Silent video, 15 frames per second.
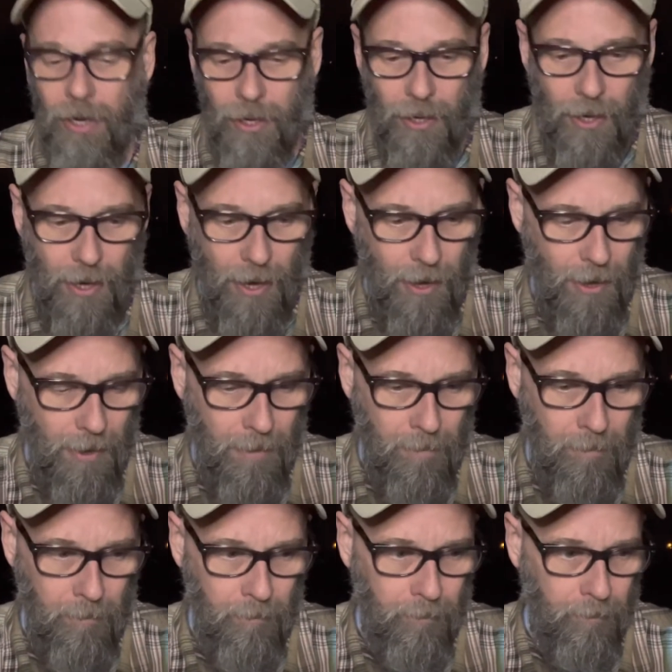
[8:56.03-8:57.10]

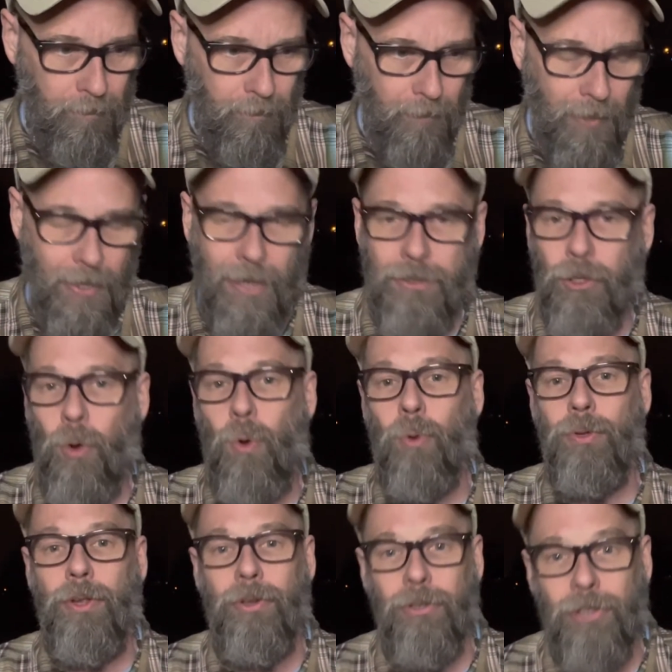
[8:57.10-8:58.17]
And that's a whole
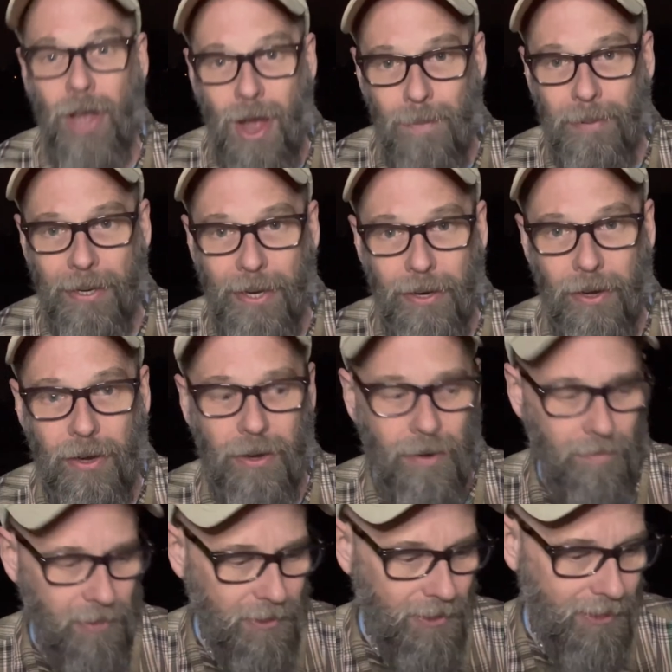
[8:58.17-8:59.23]
nother topic in and
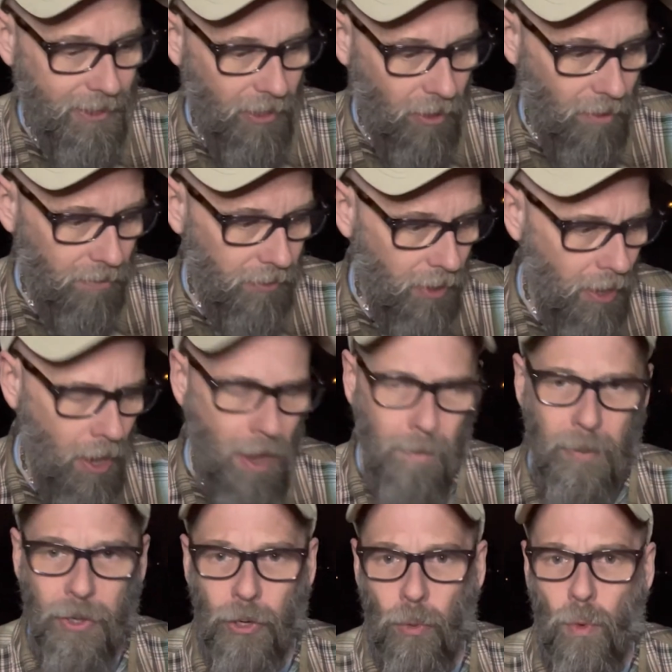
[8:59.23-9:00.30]
of itself.
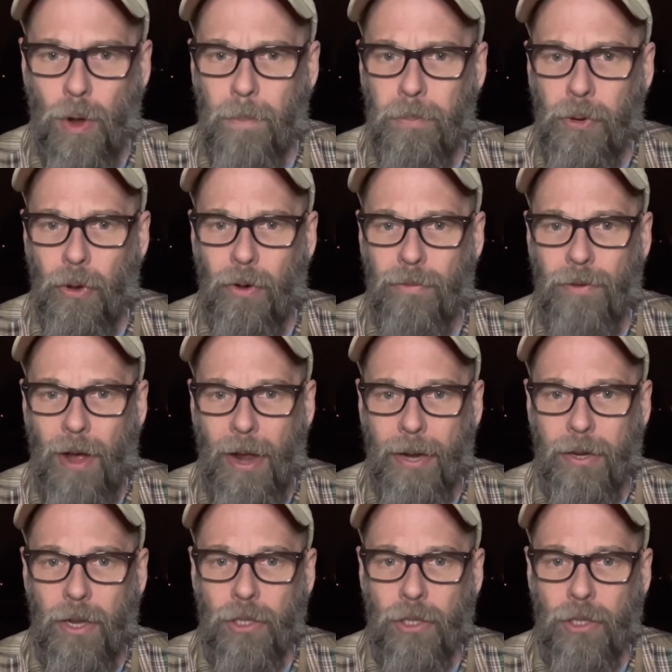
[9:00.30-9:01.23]
But you want to purify.